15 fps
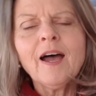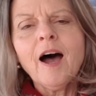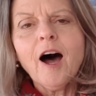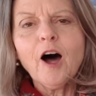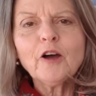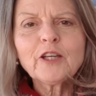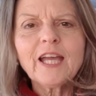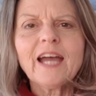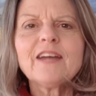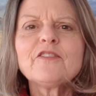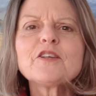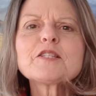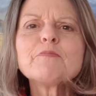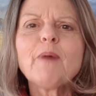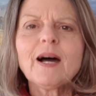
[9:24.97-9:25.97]
Okay,
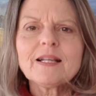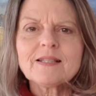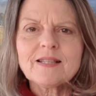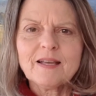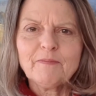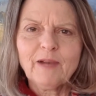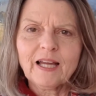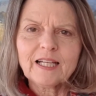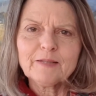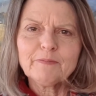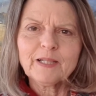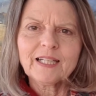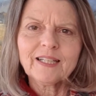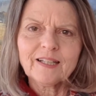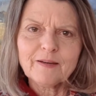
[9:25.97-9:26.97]
this might seem like a
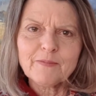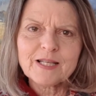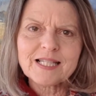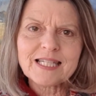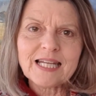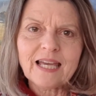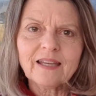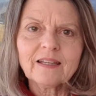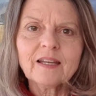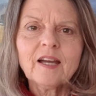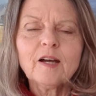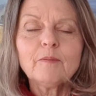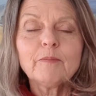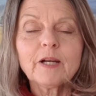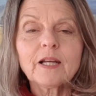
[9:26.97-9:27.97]
beginner mistake,
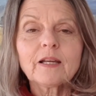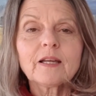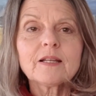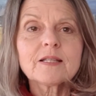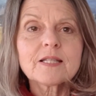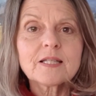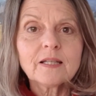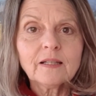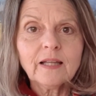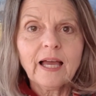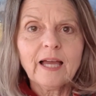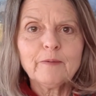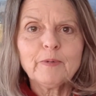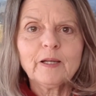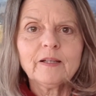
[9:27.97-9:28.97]
but it can still
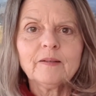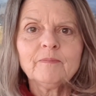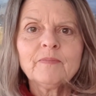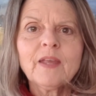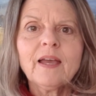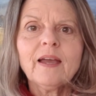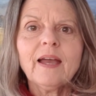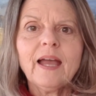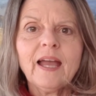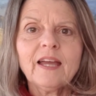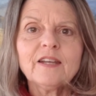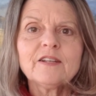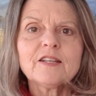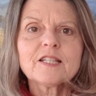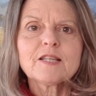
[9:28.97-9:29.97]
happen,
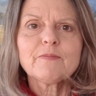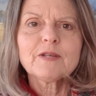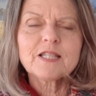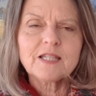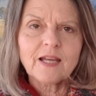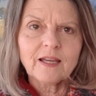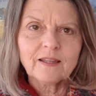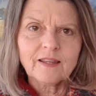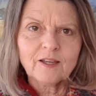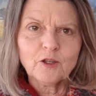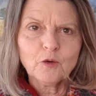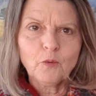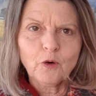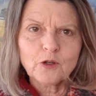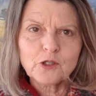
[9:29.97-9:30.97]
and it's a mistake that you
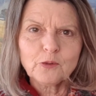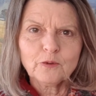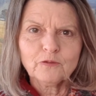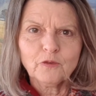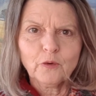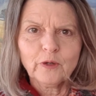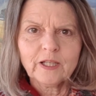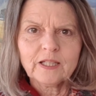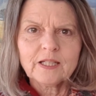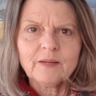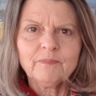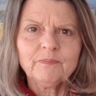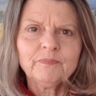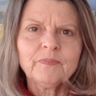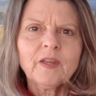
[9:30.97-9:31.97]
want to avoid.
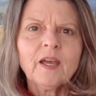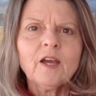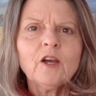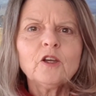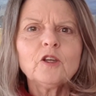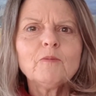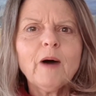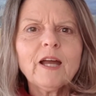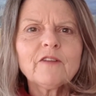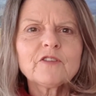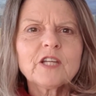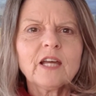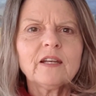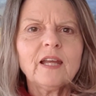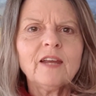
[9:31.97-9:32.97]
You might have
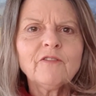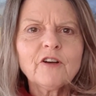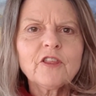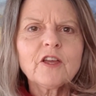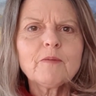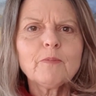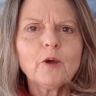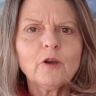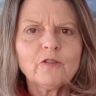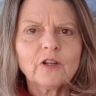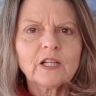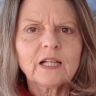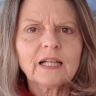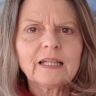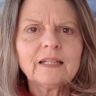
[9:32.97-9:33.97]
done everything
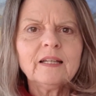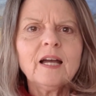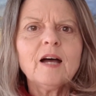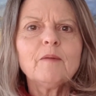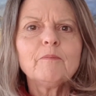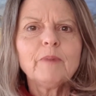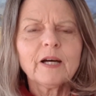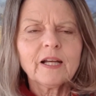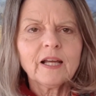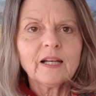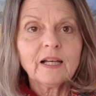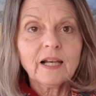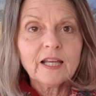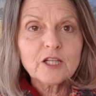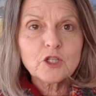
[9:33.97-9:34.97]
perfectly, but
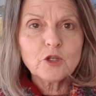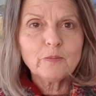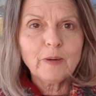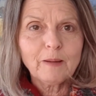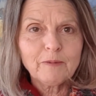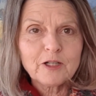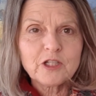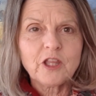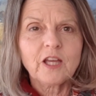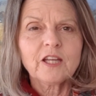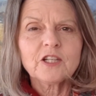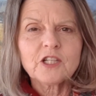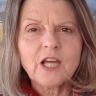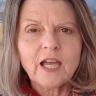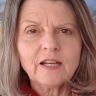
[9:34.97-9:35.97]
unless you publish the
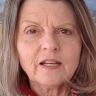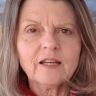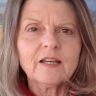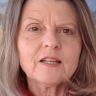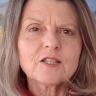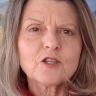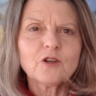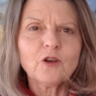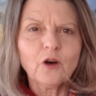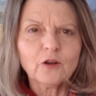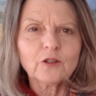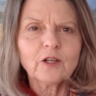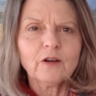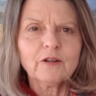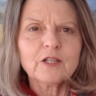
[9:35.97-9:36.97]
container, it's not
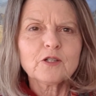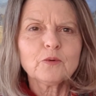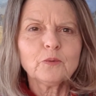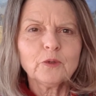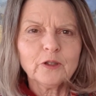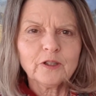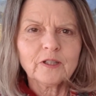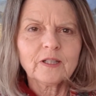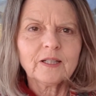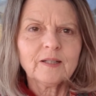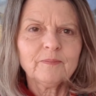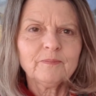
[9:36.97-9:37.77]
going to work.